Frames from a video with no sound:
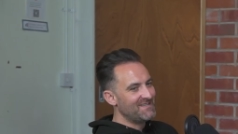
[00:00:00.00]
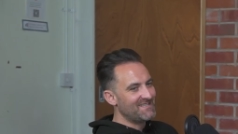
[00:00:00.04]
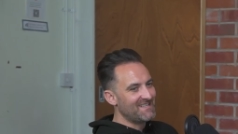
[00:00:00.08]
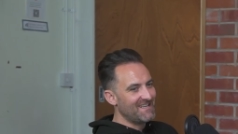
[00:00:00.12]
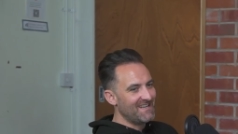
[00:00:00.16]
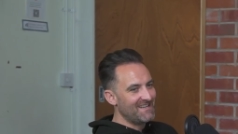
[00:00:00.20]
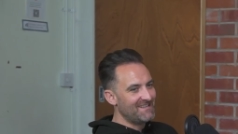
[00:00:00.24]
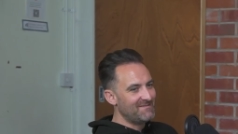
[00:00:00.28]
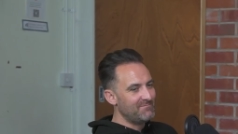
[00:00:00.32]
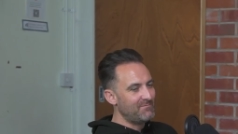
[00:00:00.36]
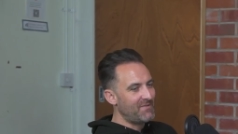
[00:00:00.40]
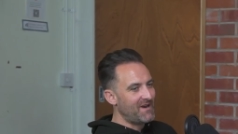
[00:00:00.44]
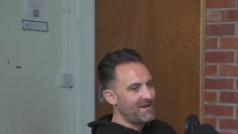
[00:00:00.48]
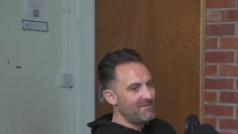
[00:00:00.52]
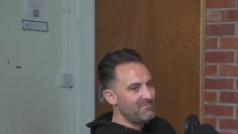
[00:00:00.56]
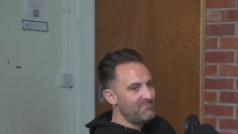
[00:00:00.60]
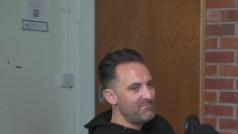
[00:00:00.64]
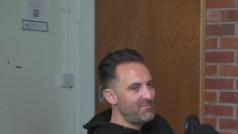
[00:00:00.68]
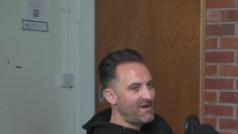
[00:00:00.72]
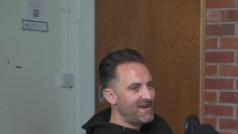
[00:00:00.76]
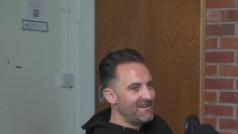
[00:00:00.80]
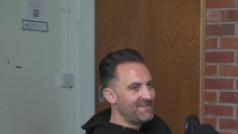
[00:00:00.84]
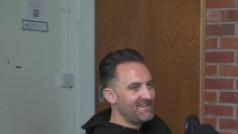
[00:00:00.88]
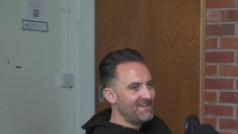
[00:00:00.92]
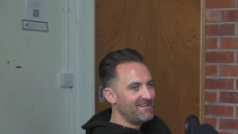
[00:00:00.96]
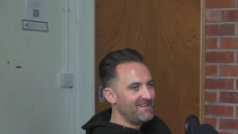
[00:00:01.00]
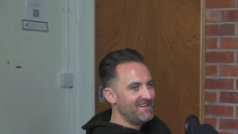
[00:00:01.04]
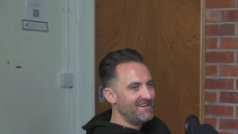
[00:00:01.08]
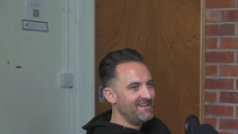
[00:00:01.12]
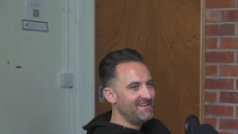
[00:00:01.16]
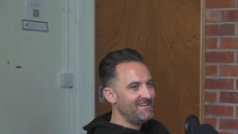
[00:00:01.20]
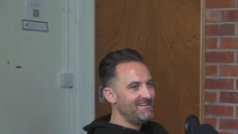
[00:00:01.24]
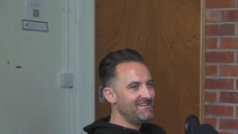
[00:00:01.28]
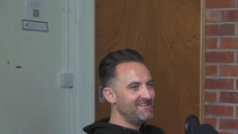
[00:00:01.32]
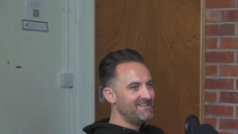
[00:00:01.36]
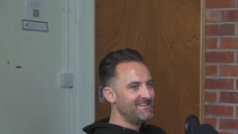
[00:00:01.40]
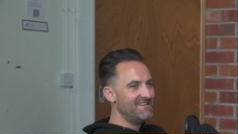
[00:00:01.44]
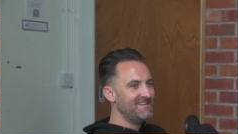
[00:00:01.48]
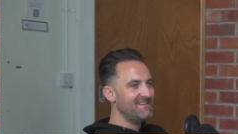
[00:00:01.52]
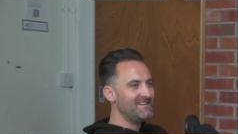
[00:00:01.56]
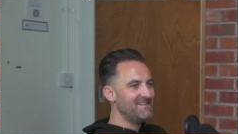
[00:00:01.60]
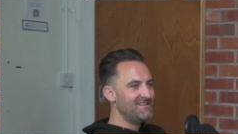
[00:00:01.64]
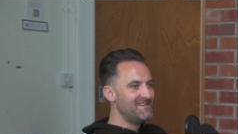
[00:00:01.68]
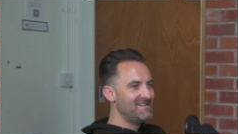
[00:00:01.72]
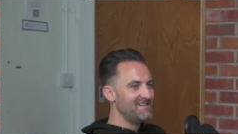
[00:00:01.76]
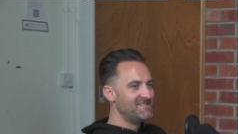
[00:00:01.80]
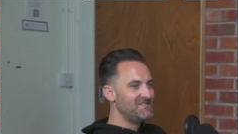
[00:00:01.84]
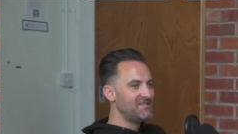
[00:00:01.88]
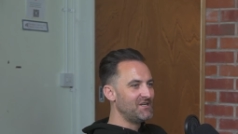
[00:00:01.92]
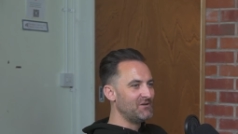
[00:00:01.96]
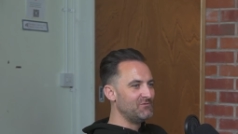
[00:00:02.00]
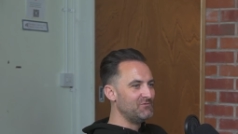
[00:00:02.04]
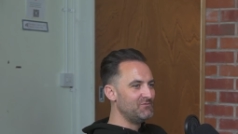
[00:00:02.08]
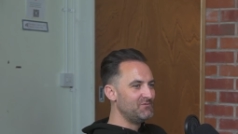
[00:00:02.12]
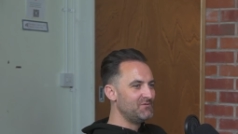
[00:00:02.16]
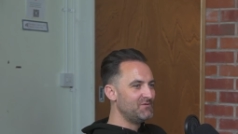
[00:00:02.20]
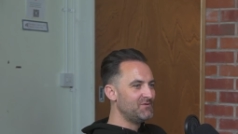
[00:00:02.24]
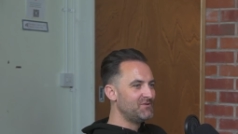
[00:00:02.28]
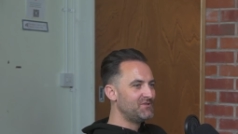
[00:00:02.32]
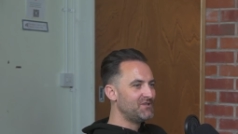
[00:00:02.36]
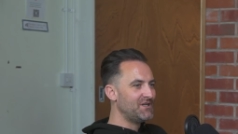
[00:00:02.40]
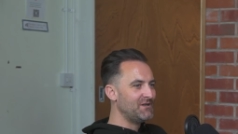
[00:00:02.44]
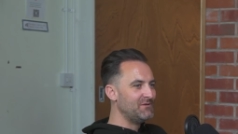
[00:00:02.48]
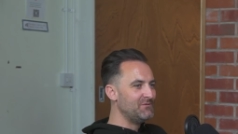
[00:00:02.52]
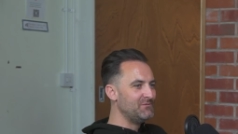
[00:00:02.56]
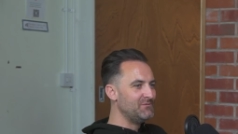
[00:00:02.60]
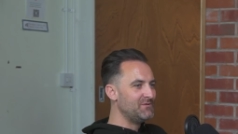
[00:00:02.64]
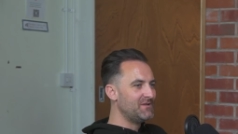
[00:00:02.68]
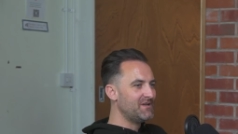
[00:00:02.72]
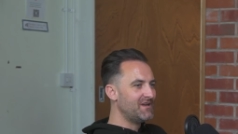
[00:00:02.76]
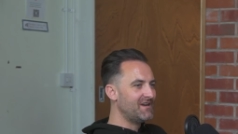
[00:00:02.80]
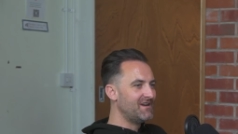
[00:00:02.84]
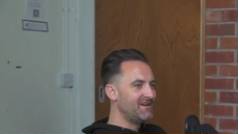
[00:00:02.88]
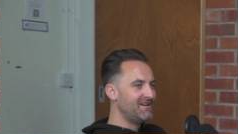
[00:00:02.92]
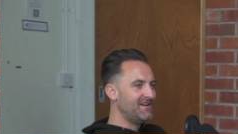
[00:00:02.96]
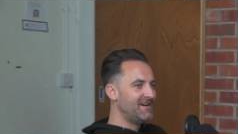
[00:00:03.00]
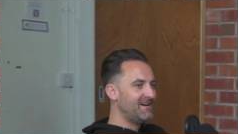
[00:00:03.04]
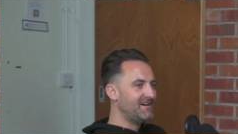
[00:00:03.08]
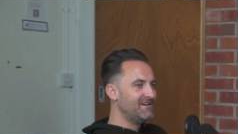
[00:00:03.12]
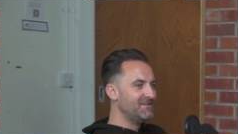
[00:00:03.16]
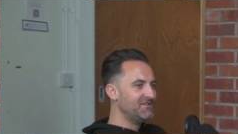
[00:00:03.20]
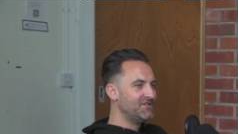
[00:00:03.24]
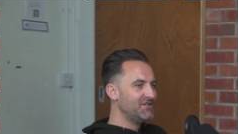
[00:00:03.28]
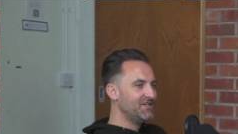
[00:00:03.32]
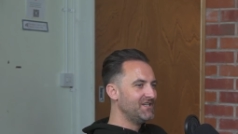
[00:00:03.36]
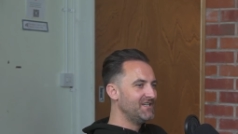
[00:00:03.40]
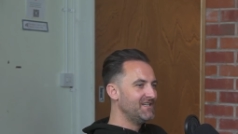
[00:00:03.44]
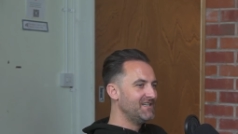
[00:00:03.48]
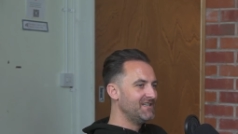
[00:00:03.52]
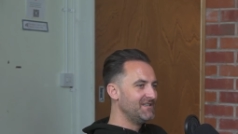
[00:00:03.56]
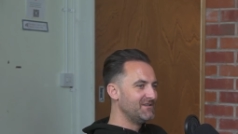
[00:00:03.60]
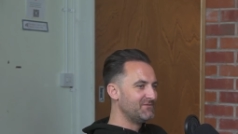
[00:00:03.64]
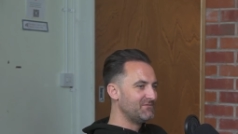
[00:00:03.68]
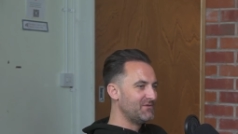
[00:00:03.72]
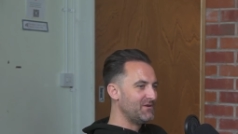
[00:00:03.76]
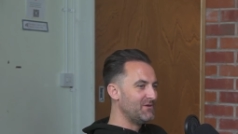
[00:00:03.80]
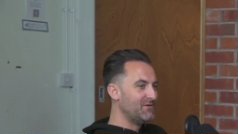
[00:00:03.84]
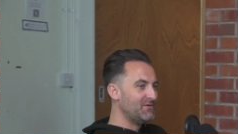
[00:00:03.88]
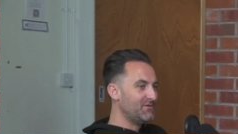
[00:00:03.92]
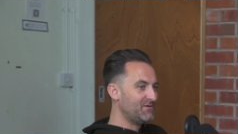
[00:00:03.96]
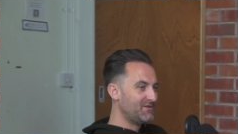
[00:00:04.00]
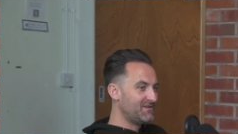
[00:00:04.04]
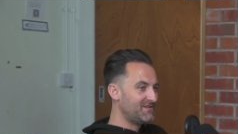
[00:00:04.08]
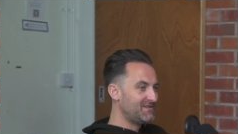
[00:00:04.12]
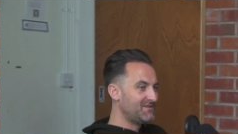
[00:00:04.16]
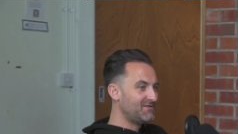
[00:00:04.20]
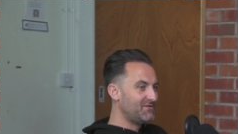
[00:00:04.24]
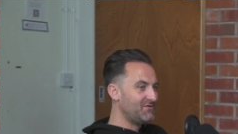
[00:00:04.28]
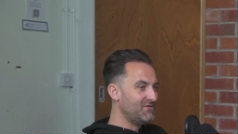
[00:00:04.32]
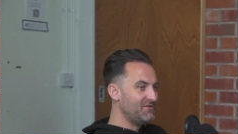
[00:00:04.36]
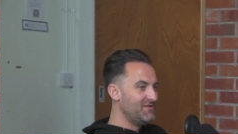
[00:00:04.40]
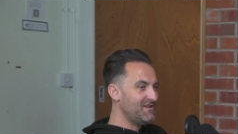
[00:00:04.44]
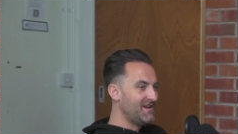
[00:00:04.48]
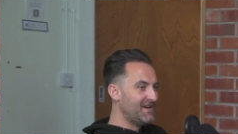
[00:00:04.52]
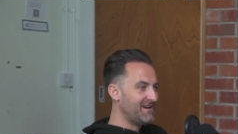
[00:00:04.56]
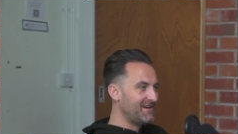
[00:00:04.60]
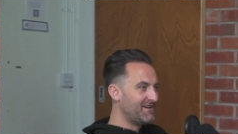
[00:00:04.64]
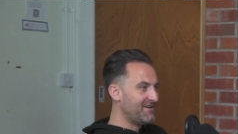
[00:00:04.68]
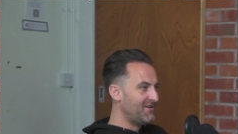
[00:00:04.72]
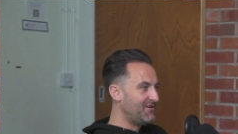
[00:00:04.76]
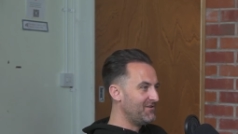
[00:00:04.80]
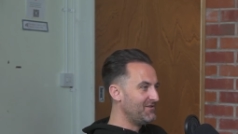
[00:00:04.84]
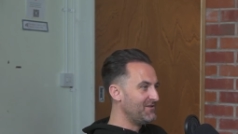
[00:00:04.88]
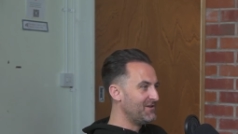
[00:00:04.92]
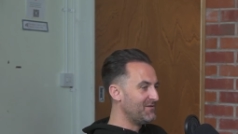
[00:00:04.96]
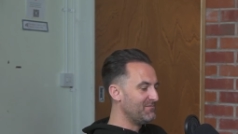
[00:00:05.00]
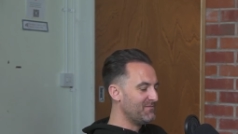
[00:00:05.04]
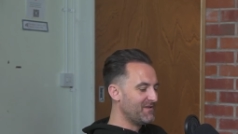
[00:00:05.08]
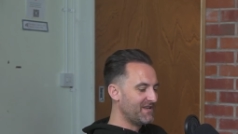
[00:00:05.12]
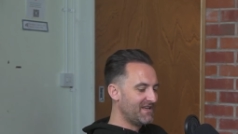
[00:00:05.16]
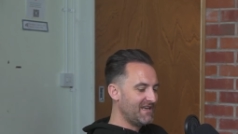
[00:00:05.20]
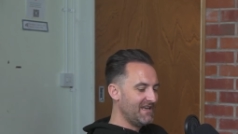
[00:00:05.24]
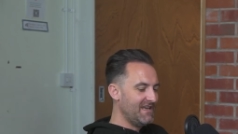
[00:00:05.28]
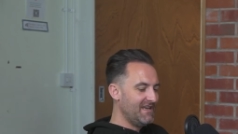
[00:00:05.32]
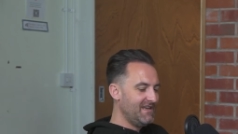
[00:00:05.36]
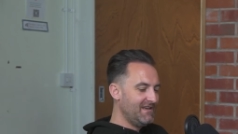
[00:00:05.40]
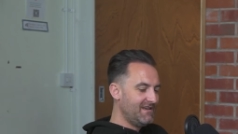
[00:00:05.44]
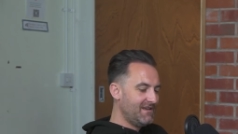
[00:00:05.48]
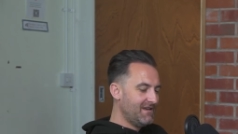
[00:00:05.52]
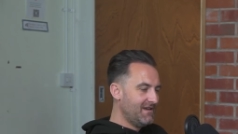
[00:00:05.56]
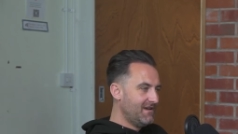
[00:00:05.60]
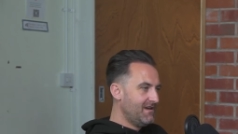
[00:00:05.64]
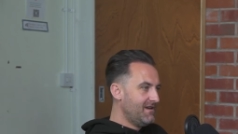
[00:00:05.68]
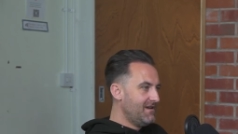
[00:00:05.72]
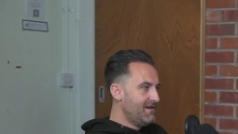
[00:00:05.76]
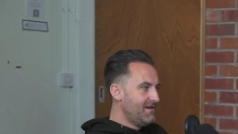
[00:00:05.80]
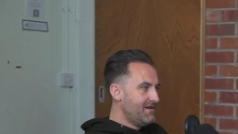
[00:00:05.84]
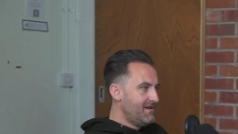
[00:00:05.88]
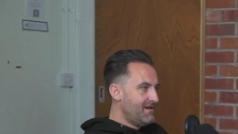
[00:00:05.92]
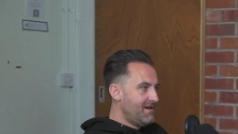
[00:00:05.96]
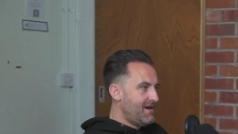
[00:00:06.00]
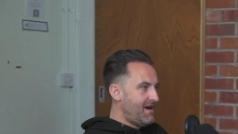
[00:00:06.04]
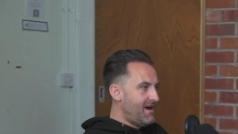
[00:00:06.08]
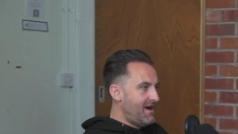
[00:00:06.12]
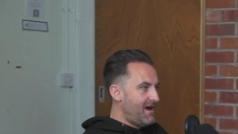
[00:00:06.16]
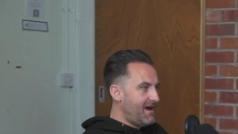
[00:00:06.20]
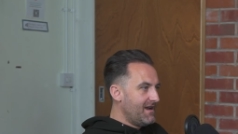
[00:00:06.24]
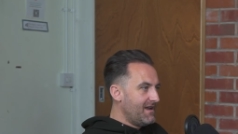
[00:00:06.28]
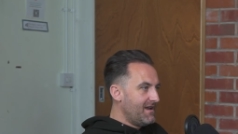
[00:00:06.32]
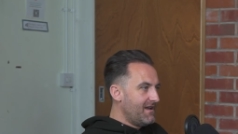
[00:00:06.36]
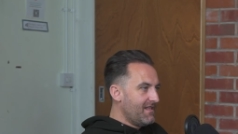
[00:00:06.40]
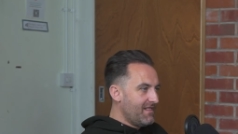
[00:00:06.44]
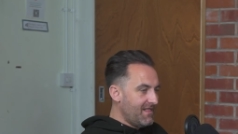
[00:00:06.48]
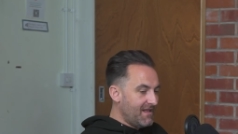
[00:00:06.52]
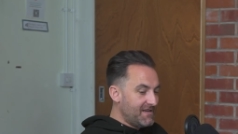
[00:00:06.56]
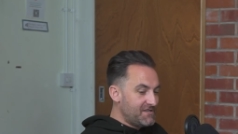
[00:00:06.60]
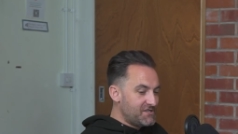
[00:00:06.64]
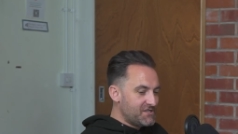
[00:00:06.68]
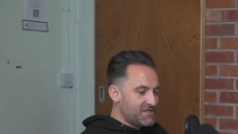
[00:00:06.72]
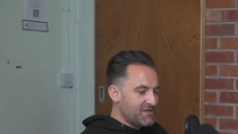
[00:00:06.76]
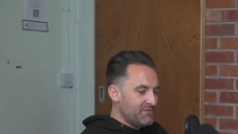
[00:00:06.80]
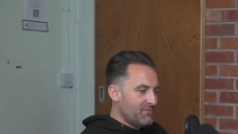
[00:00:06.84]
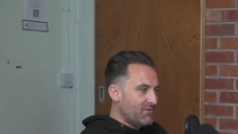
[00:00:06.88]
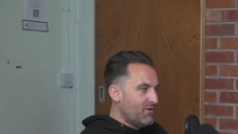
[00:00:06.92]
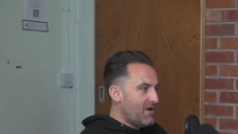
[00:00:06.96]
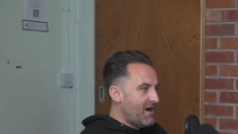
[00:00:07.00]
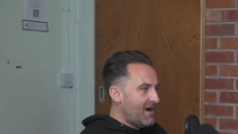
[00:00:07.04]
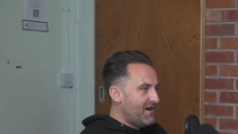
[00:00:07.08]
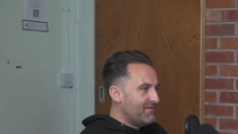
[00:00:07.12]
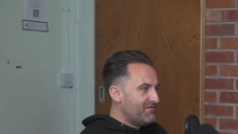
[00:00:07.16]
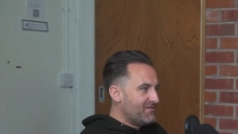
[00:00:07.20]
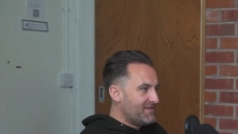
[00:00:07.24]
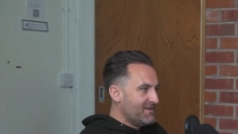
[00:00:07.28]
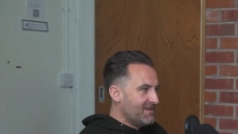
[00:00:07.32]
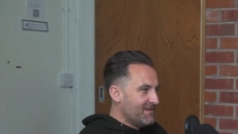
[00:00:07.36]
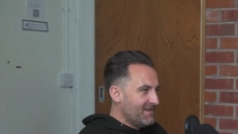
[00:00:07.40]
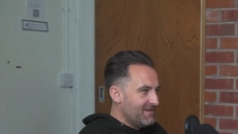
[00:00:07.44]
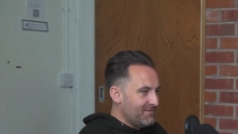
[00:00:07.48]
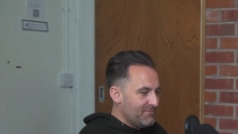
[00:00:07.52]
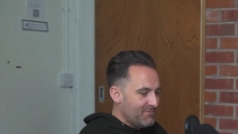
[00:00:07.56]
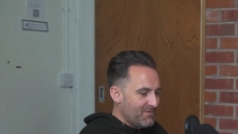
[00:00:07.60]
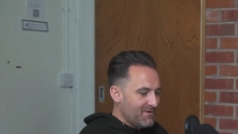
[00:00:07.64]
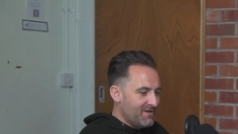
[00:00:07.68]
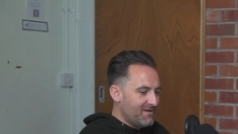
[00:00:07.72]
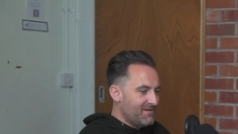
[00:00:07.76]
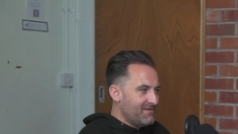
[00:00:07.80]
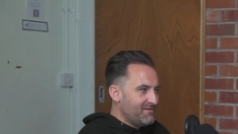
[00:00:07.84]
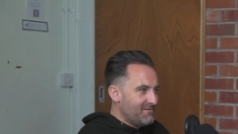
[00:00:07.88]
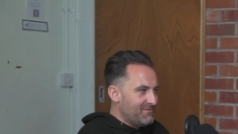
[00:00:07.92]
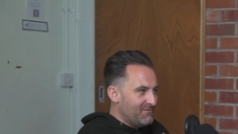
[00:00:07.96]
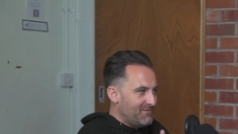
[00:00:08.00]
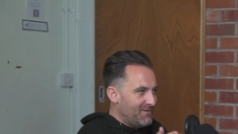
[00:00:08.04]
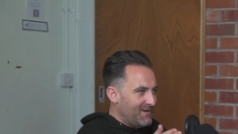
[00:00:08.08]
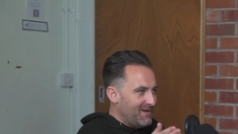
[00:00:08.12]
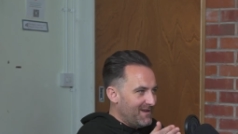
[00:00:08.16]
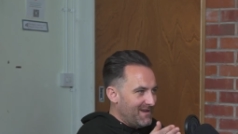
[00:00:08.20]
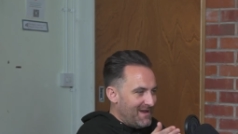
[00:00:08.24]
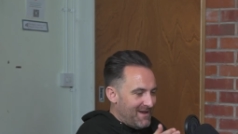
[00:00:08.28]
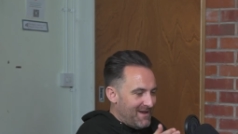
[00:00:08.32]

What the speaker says: said, back to the child analogy as well, doing that, cutting up the cake. I literally will have to like, it